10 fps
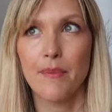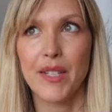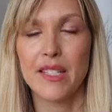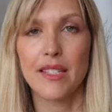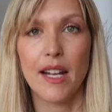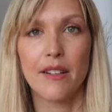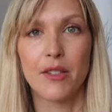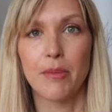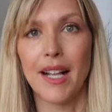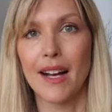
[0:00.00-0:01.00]
instead of
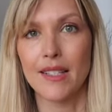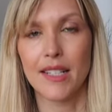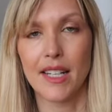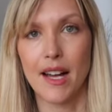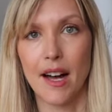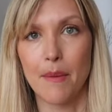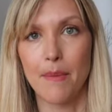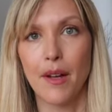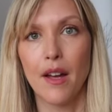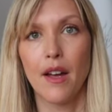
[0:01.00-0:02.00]
a plastic
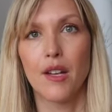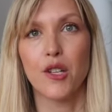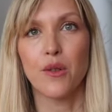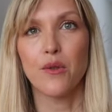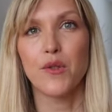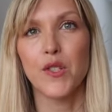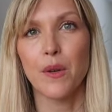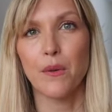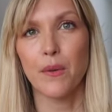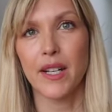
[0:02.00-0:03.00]
cup. Use
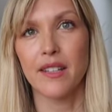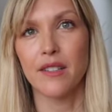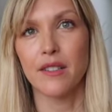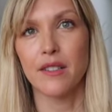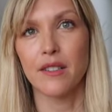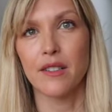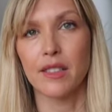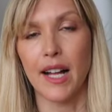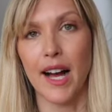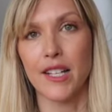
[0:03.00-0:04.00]
a real
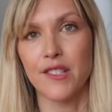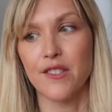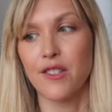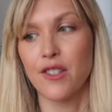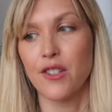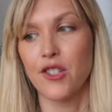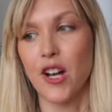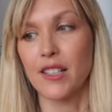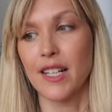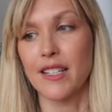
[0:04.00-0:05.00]
glass,
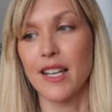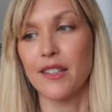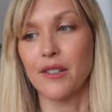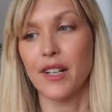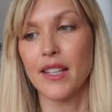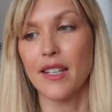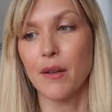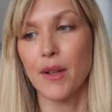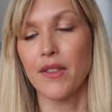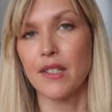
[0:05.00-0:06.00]
shot glass. And the great thing
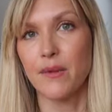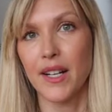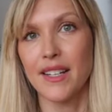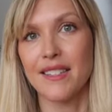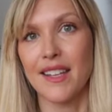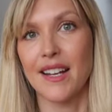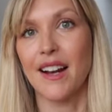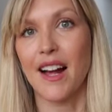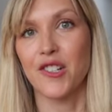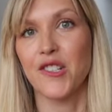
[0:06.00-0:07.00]
about this one is that it
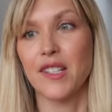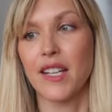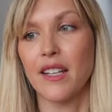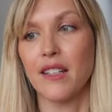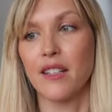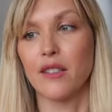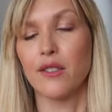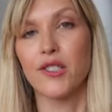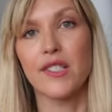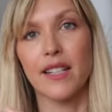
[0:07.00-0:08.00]
actually
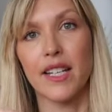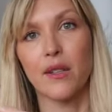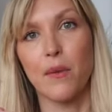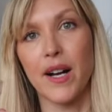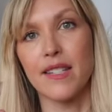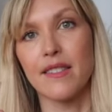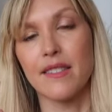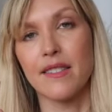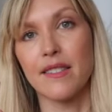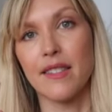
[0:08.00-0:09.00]
looks like the
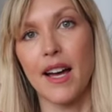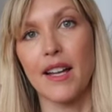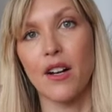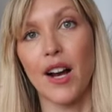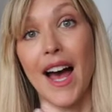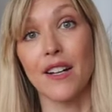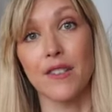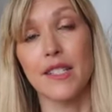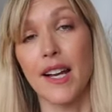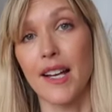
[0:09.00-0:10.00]
ones that are
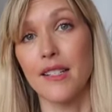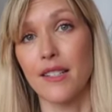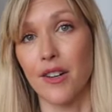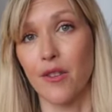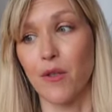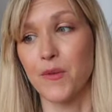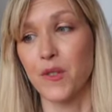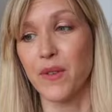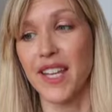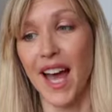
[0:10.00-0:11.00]
adult size in our home.
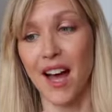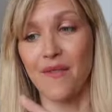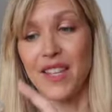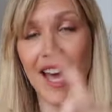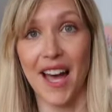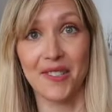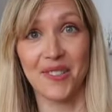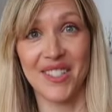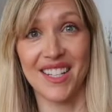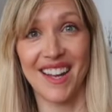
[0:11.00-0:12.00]
So we have the
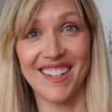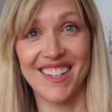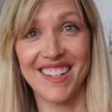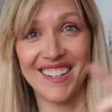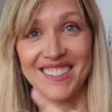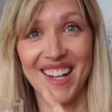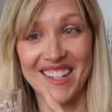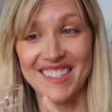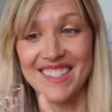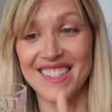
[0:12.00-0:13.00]
adult IKEA
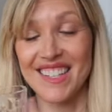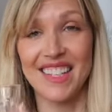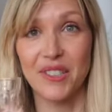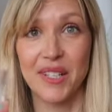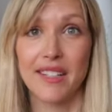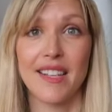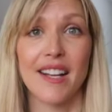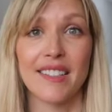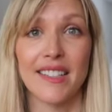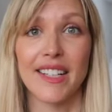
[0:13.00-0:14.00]
glasses and they look
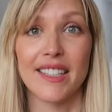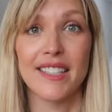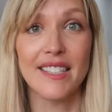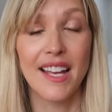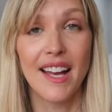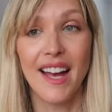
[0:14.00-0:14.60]
exactly like this.